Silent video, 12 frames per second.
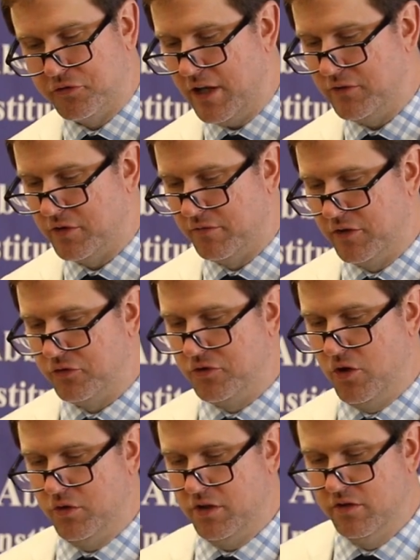states of this
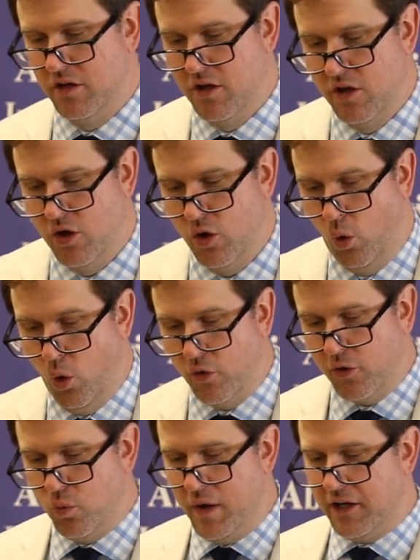union
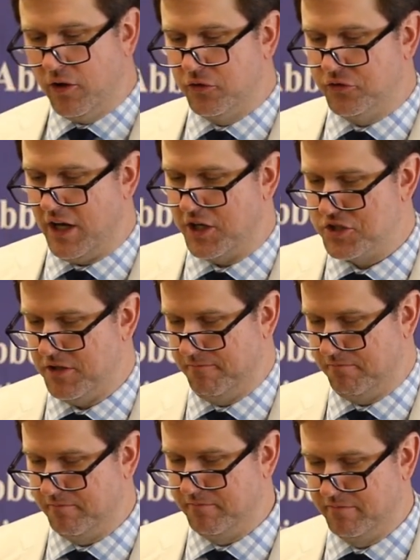or the weaker
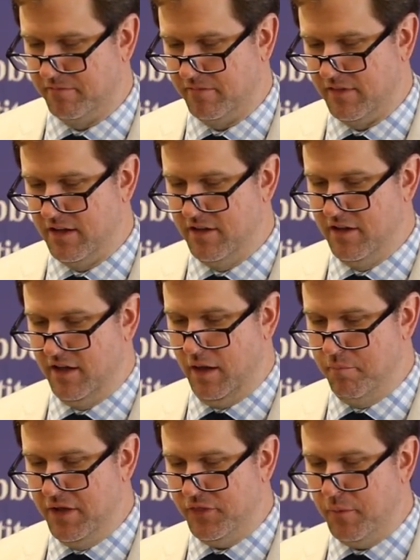section?
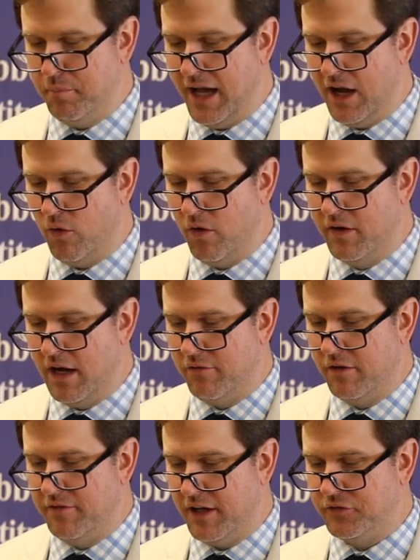Admit the power and
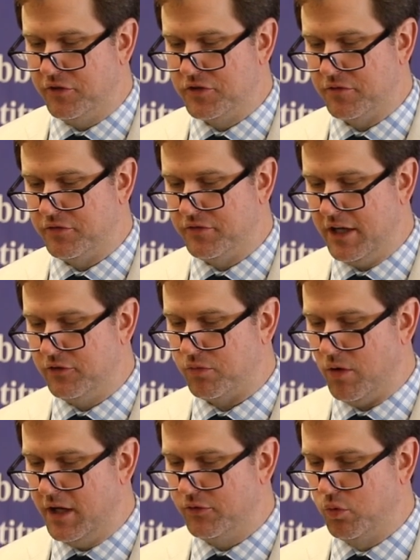every vestige of
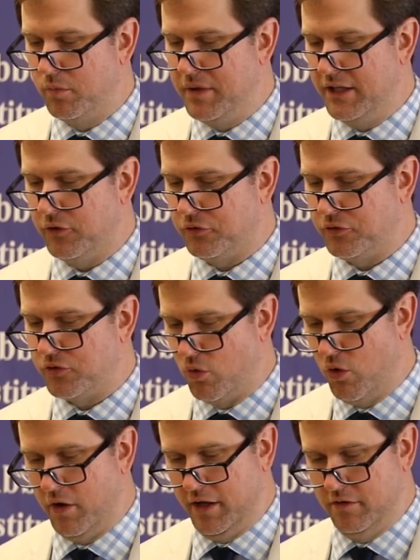states' rights would be
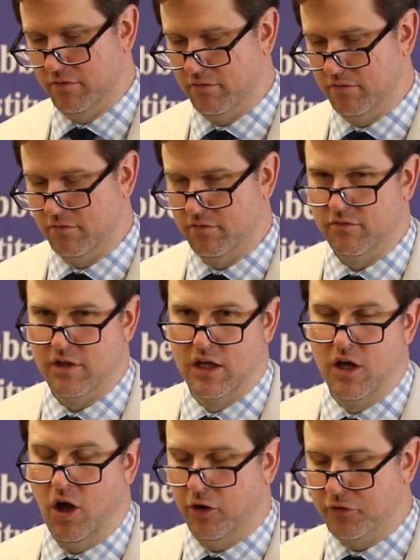destroyed.
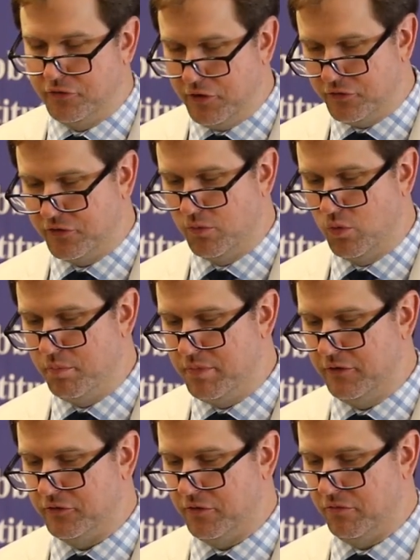Our system would
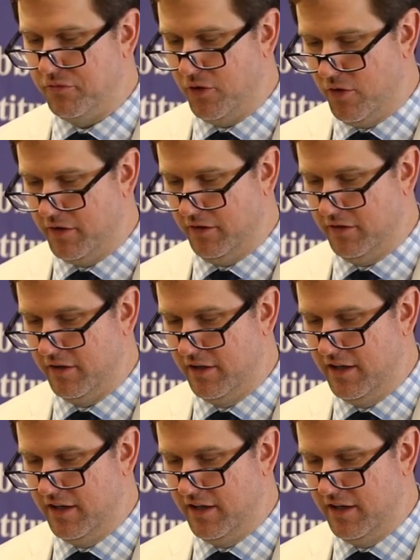be subverted.